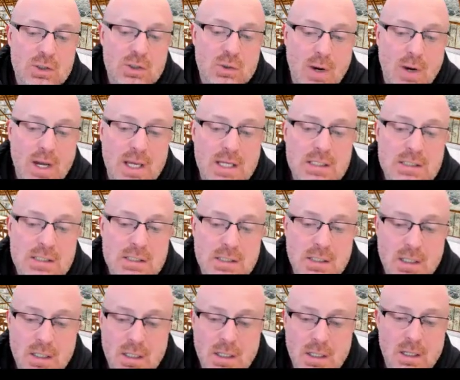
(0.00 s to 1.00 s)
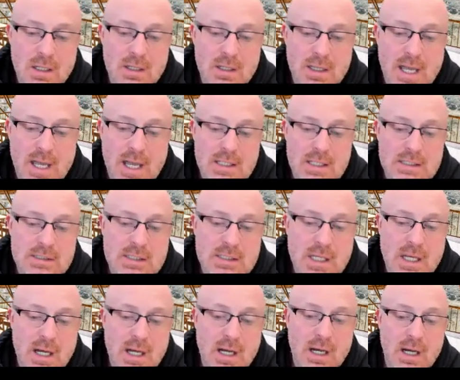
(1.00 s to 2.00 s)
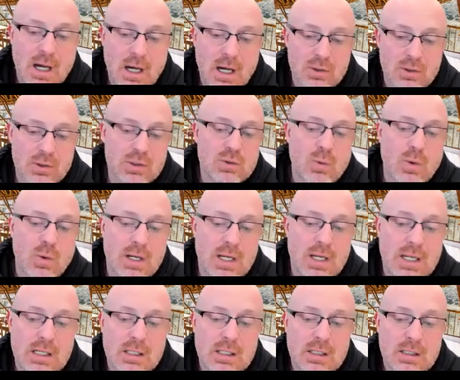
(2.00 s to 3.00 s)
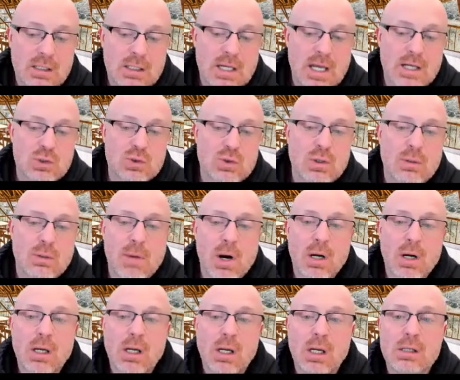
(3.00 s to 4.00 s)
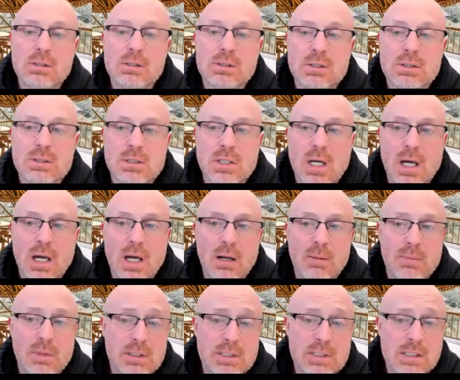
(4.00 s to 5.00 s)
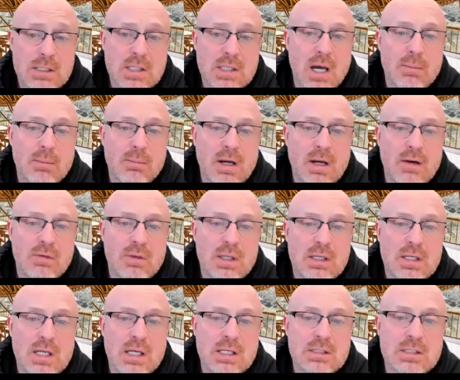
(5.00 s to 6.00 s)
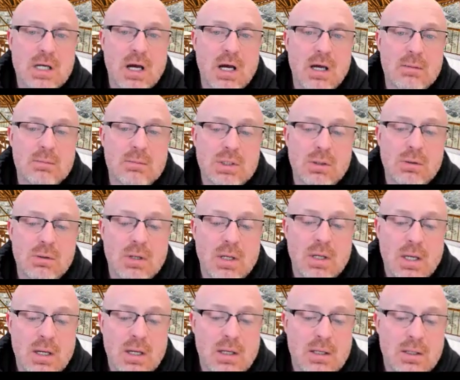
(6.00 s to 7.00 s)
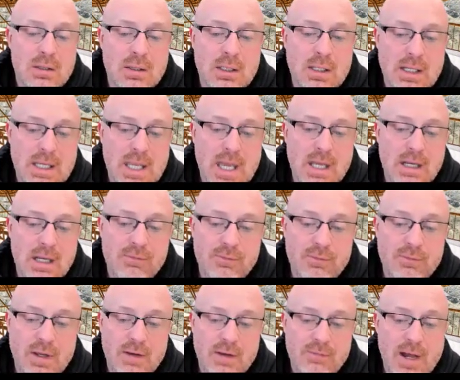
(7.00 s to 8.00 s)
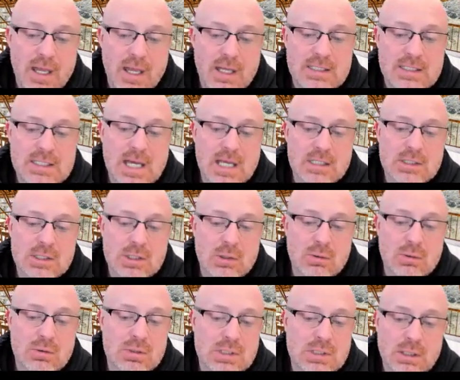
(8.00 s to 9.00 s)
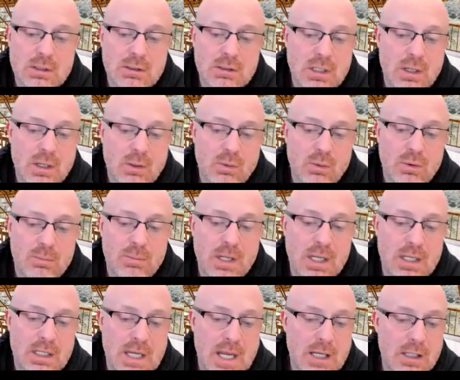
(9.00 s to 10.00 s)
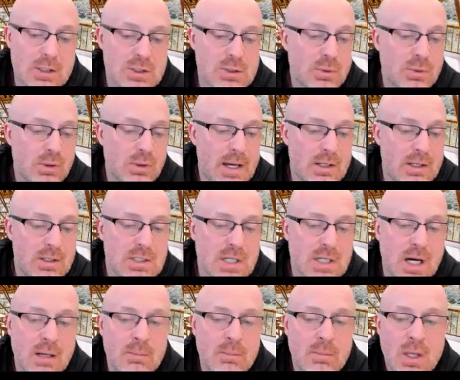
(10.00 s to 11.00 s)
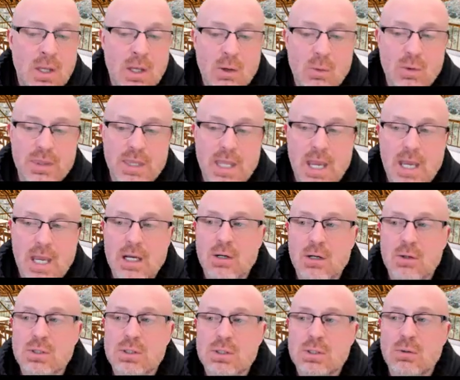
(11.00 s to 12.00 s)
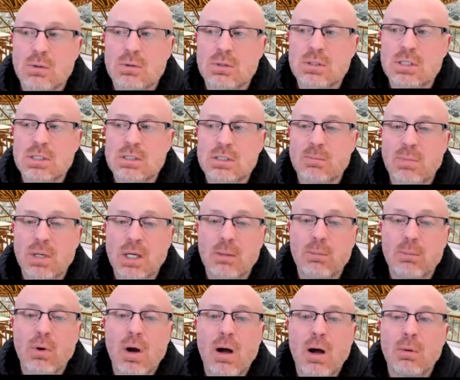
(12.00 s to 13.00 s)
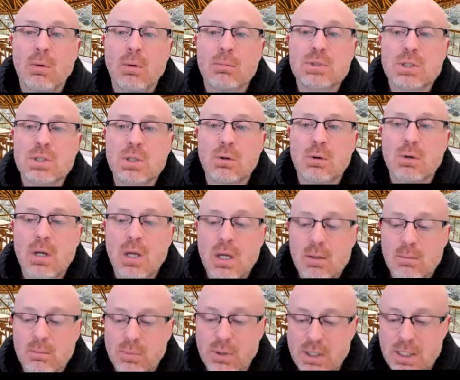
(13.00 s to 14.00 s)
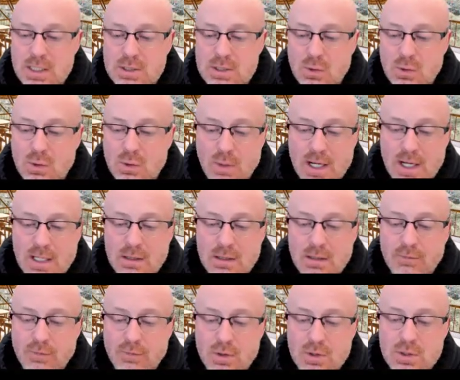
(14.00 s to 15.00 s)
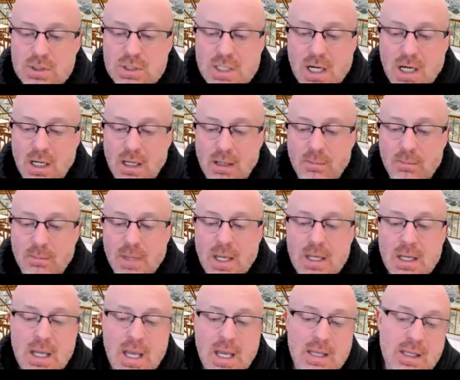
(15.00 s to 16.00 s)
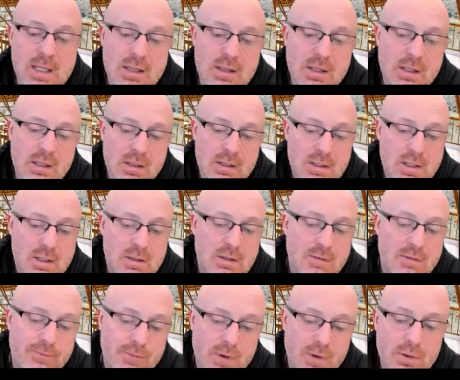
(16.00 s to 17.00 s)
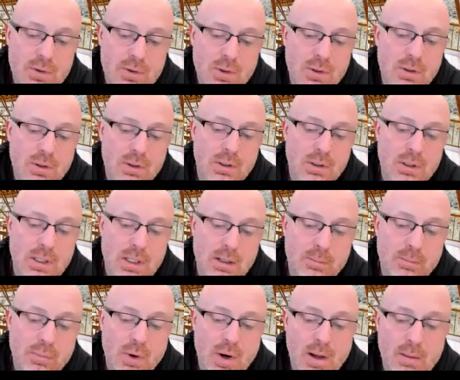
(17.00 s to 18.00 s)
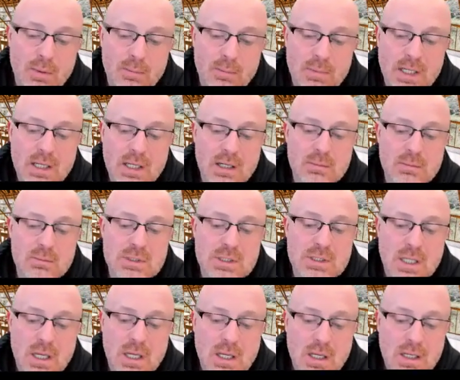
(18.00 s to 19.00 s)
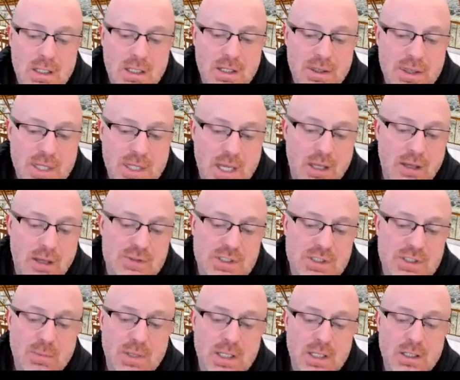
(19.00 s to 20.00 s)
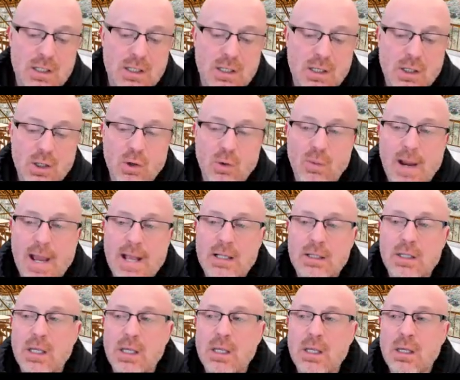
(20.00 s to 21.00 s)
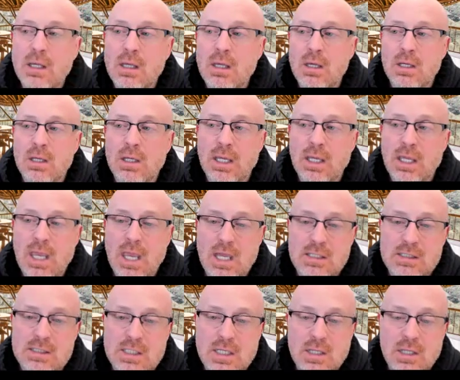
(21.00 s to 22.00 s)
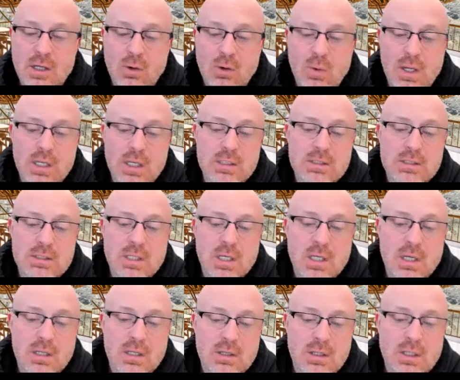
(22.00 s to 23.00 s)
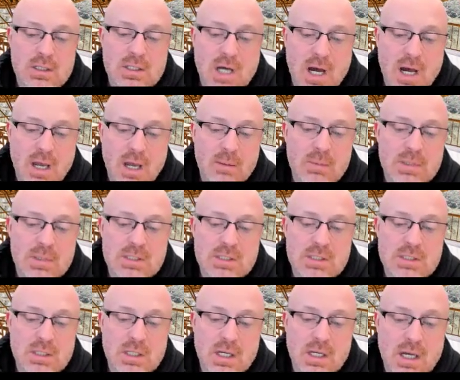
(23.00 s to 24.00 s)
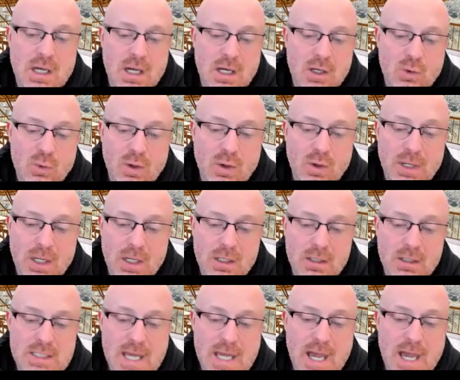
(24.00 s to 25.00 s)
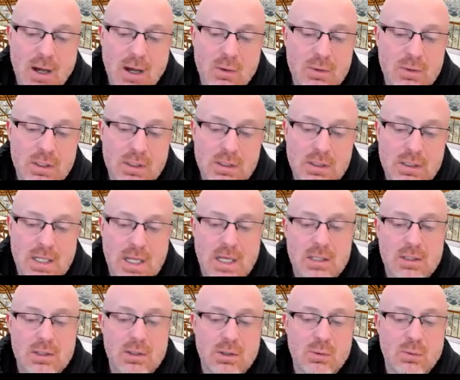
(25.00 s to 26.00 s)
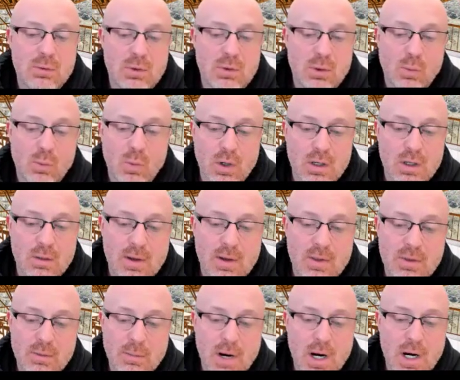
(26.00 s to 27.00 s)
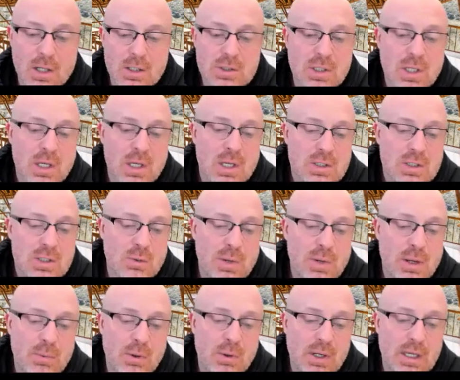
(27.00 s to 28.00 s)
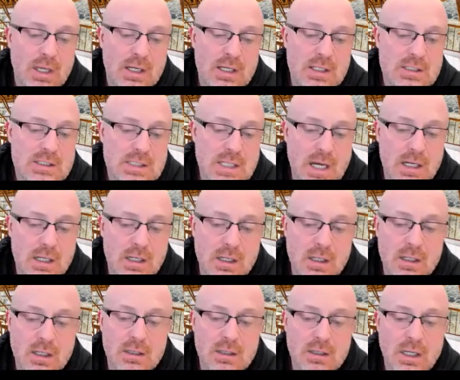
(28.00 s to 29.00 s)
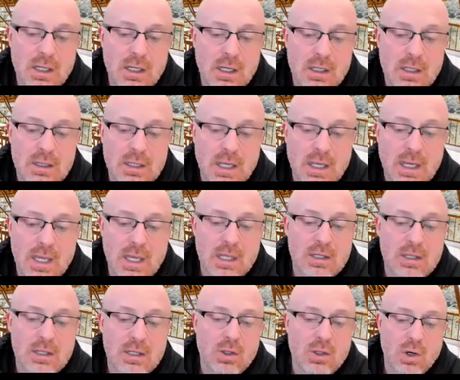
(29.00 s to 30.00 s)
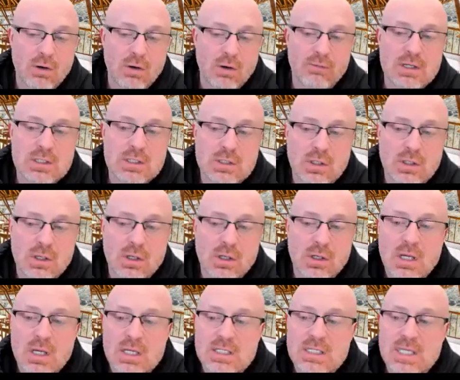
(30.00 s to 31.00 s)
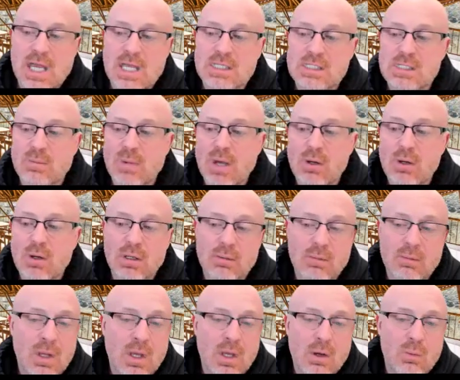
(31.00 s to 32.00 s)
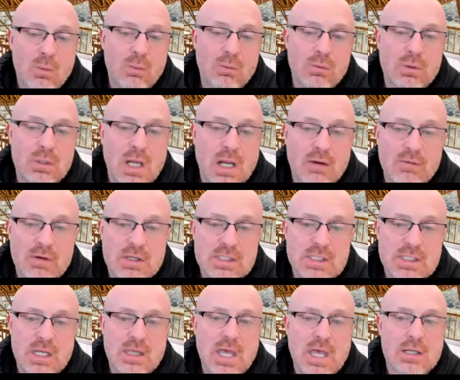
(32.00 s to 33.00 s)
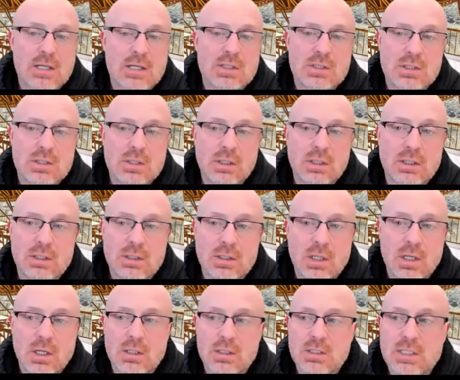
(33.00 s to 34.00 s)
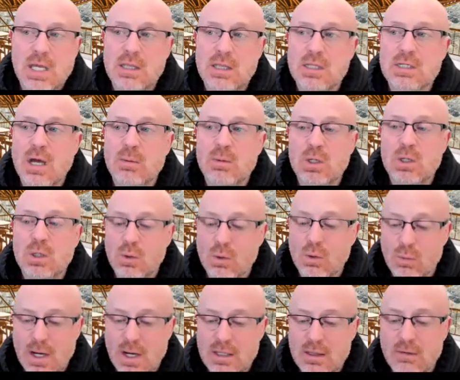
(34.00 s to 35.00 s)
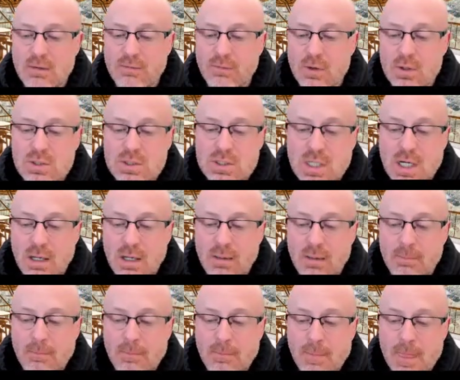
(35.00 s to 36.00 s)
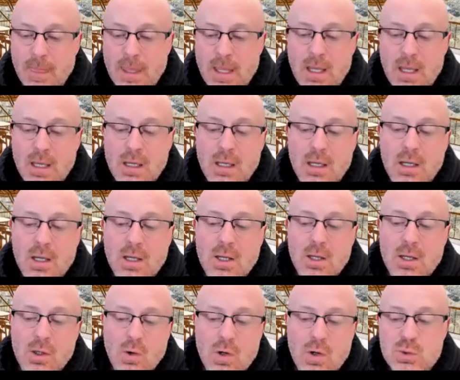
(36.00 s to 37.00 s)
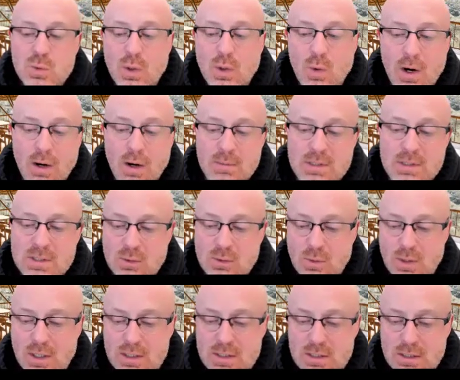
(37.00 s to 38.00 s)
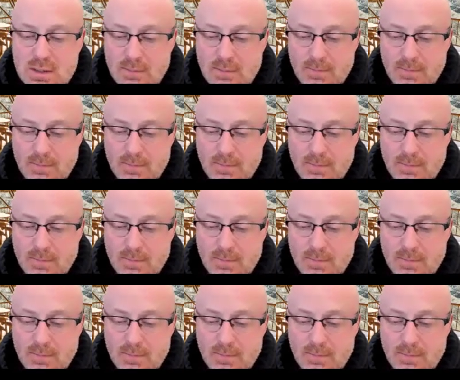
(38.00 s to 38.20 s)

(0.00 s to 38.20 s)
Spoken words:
twice. that's 120 extra markings. That takes time. Everything takes time. So again, if I had 10 students, it would be a negligible amount of time. With 800 students, it's a big problem. So please do it right the first time. And then the further problem becomes, you think you've submitted it correctly, you can't see the quiz, the time is creeping down, and you're worried about the marks. So people get excited and they get nervous or tense about it. And none of us need that. Just take the time to do it right the first time. Course requirements quiz.